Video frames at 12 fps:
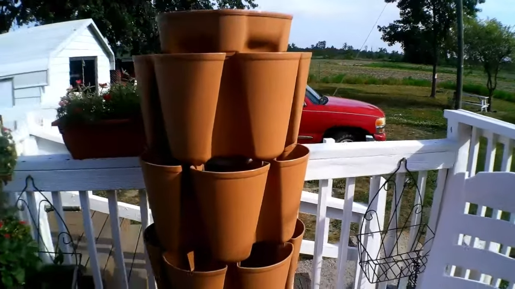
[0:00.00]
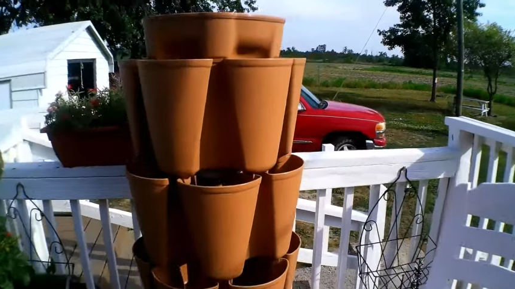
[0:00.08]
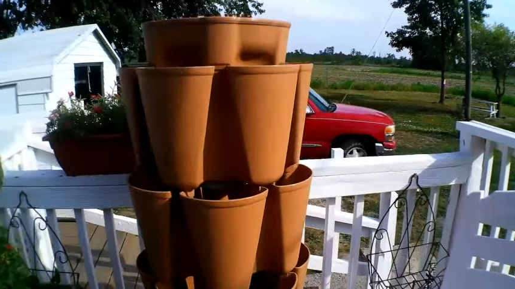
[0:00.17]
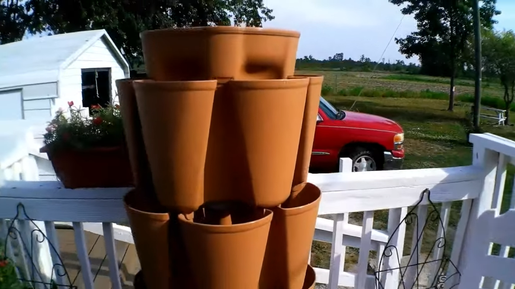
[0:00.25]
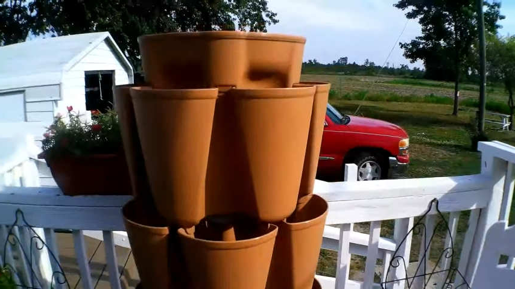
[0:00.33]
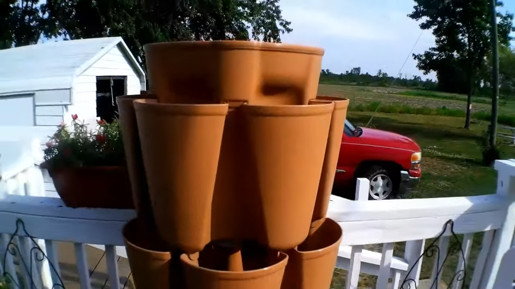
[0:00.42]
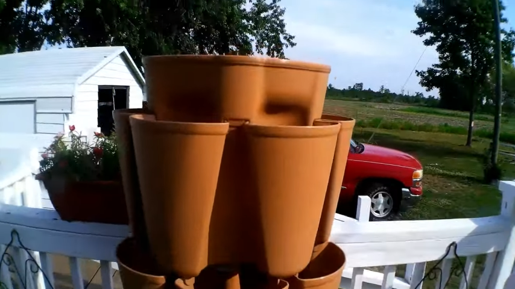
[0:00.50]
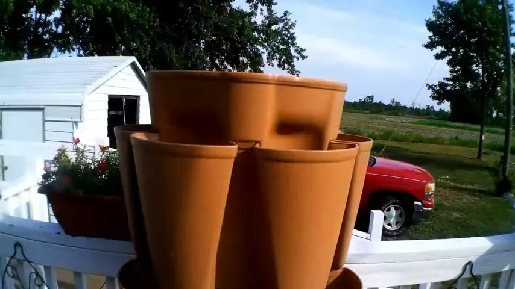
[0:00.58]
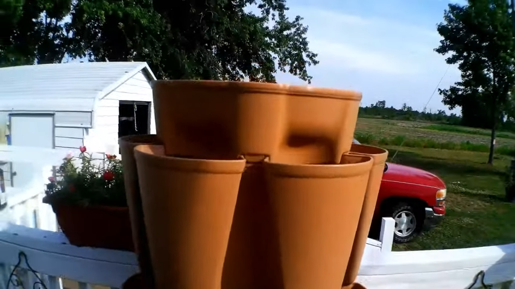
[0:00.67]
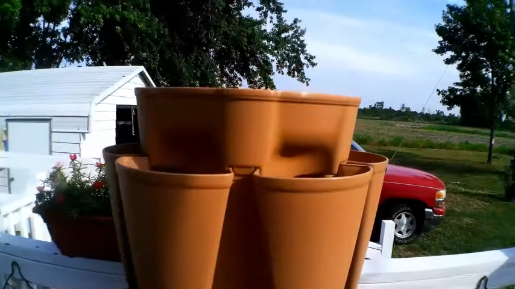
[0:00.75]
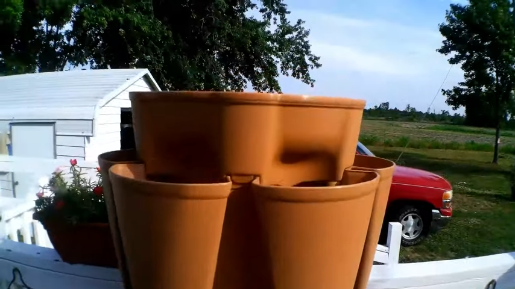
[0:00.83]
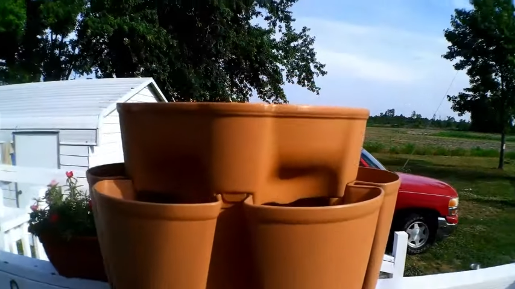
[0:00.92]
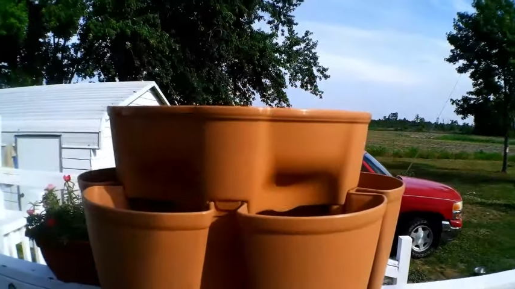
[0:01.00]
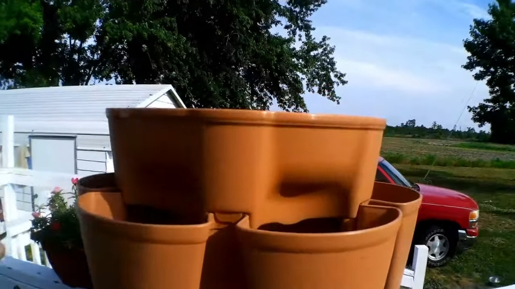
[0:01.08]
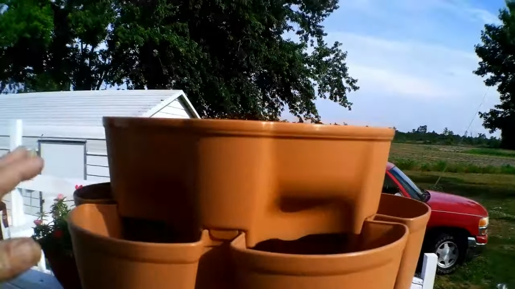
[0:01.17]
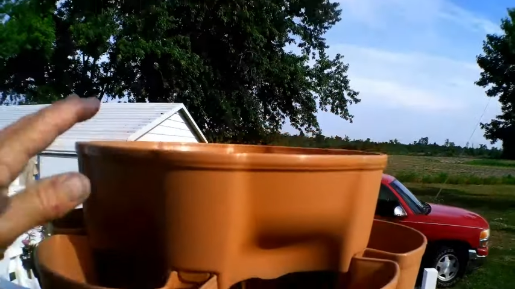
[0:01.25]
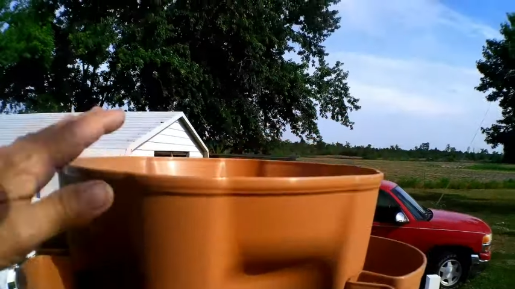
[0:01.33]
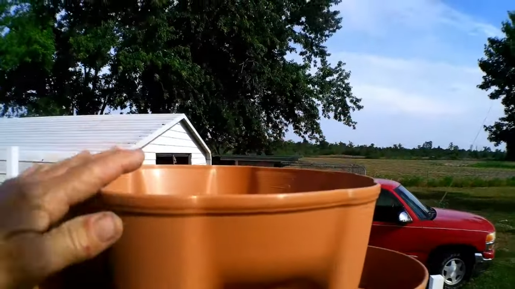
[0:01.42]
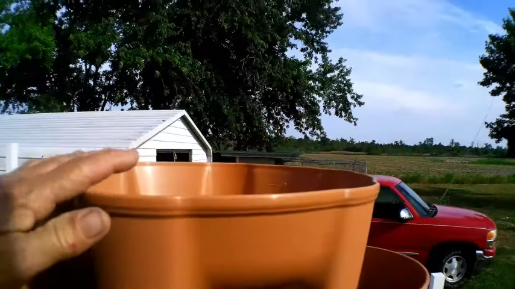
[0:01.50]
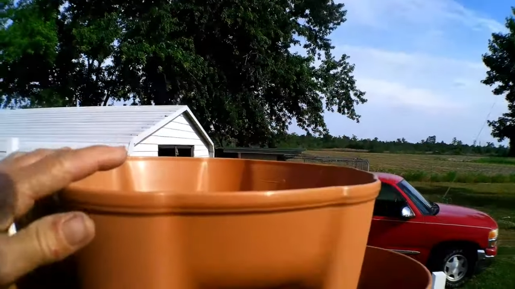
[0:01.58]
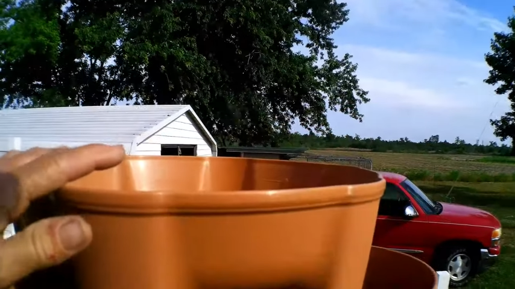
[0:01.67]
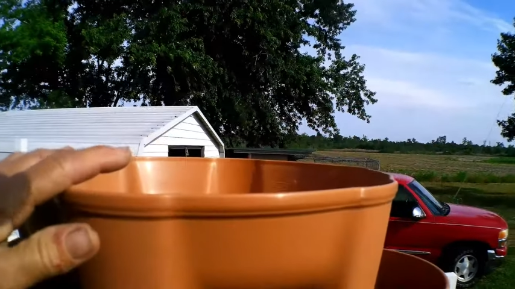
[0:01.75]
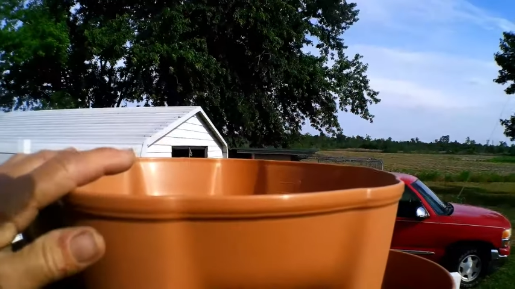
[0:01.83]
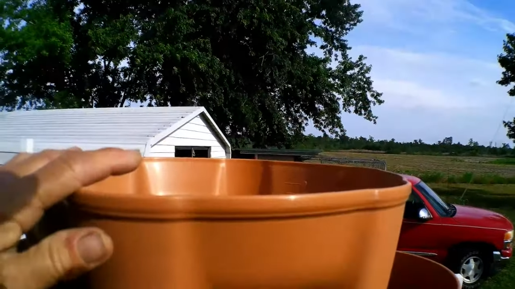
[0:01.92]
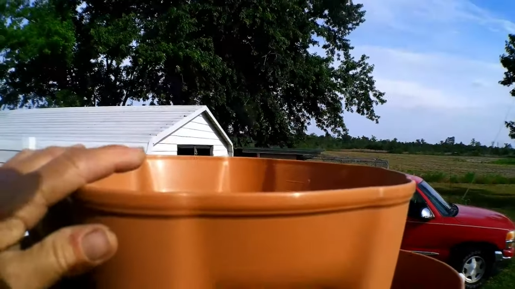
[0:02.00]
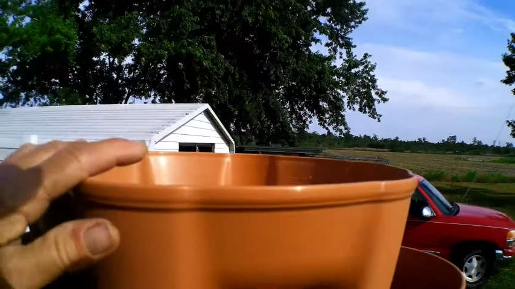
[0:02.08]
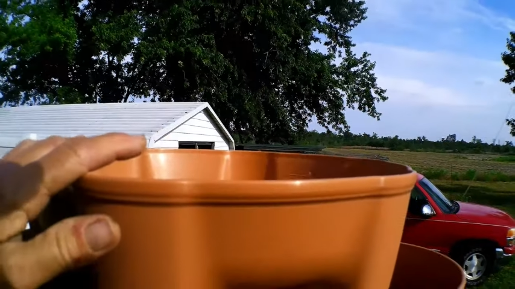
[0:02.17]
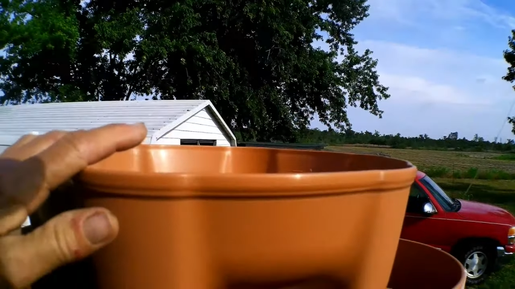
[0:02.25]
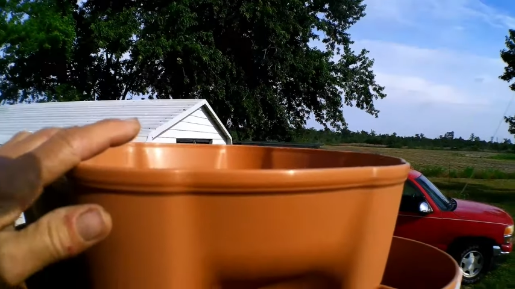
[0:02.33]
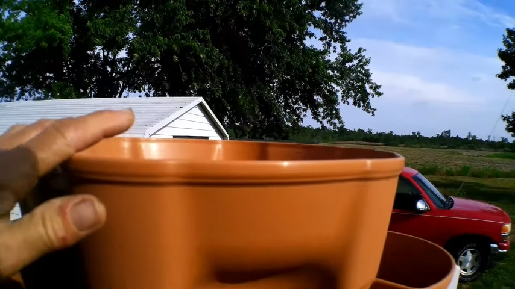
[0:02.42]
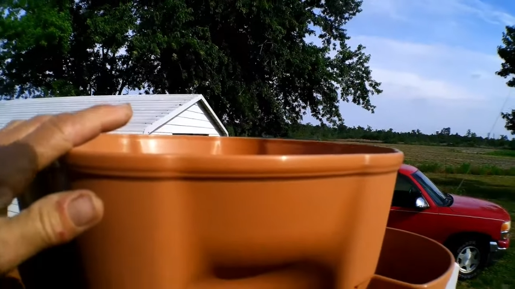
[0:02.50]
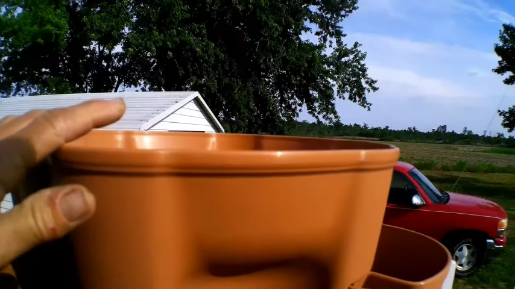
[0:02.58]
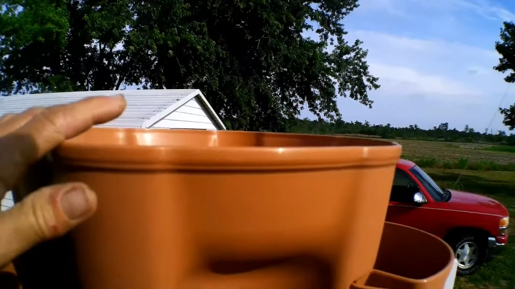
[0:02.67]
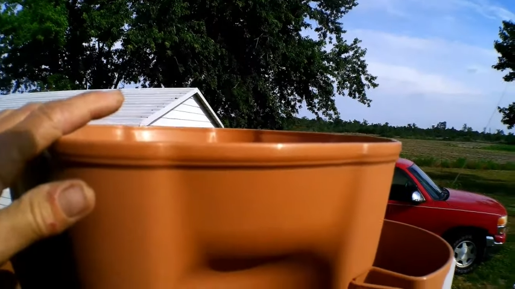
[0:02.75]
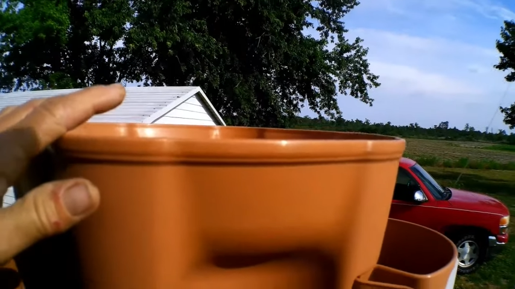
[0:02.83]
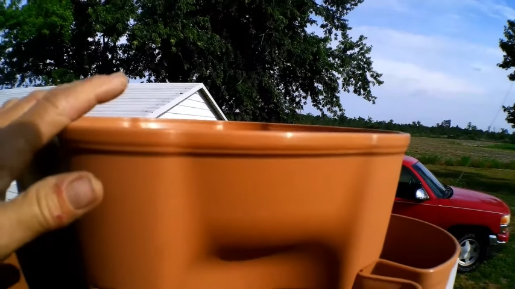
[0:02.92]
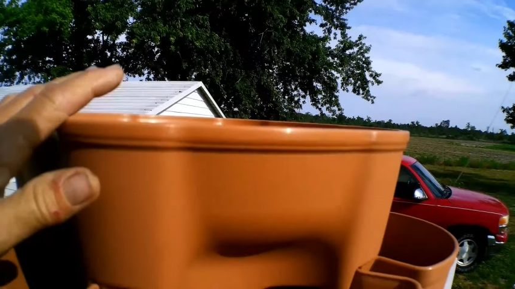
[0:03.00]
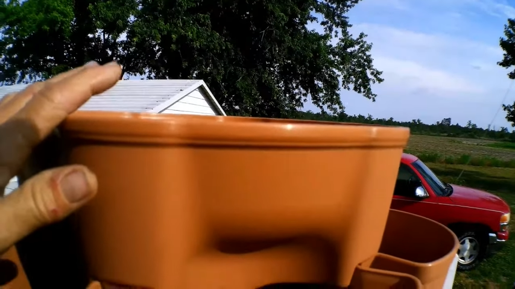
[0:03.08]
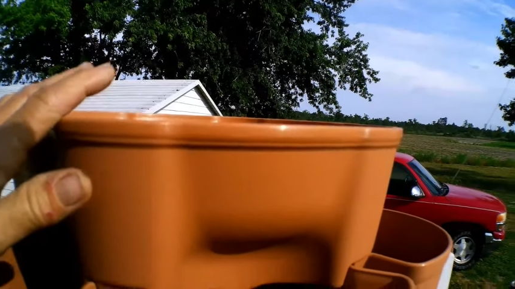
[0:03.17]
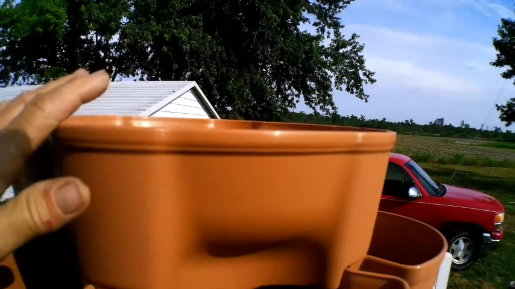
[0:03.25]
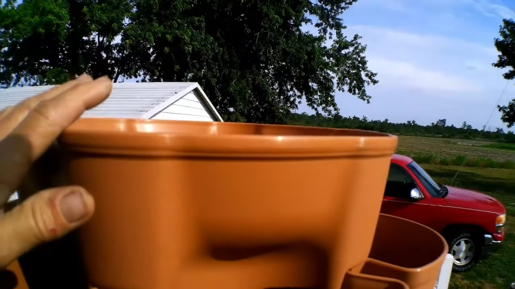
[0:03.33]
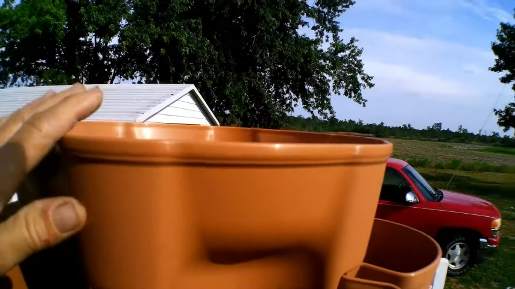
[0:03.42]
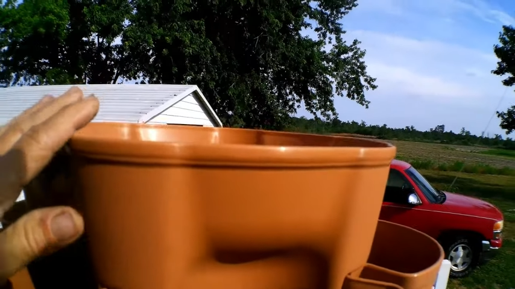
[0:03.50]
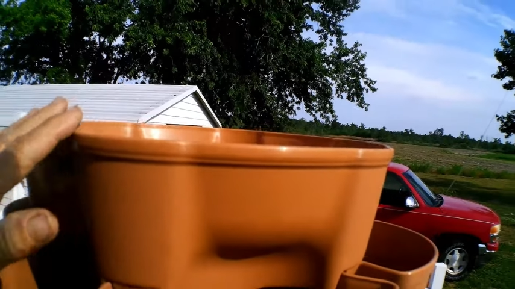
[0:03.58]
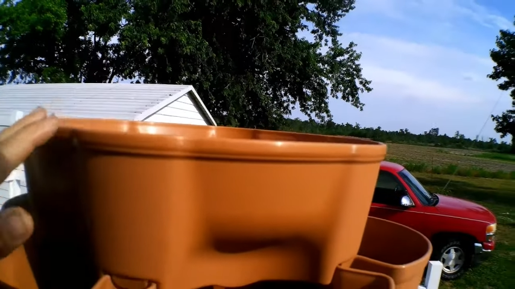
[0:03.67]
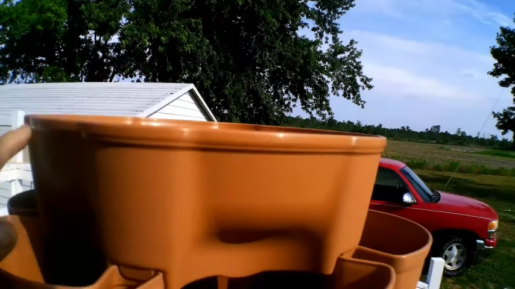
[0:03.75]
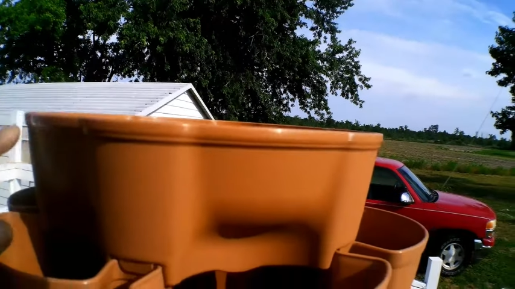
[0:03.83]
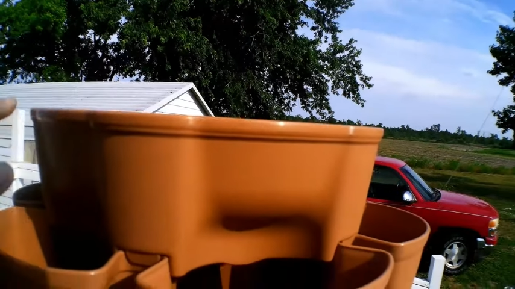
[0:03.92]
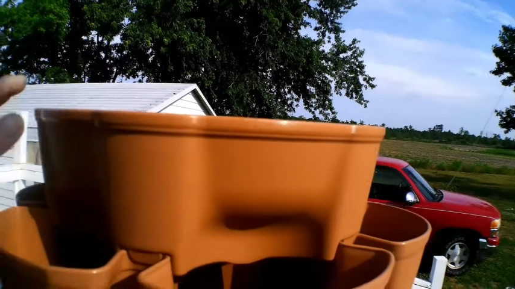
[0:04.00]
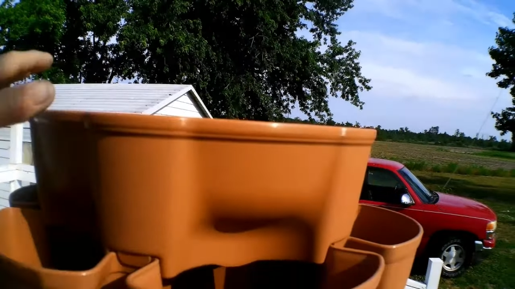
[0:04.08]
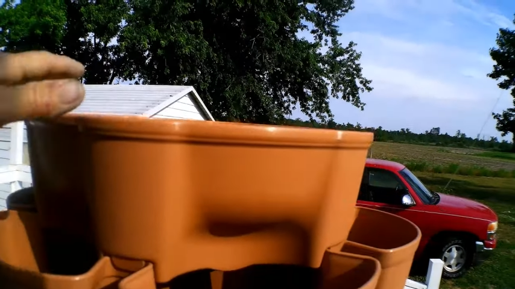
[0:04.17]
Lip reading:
No face is visible, so there are no lips to read.